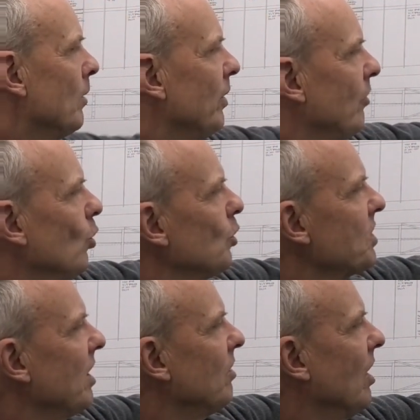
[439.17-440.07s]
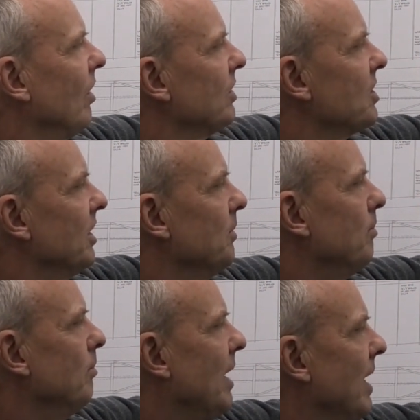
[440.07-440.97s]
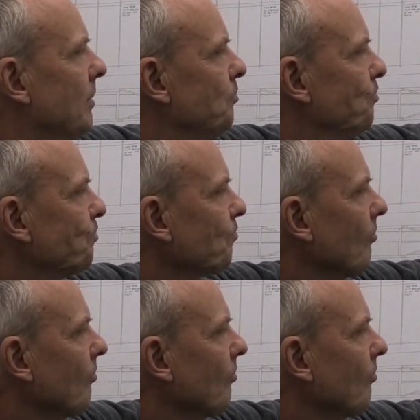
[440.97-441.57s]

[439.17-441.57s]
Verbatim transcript: We've also got some um,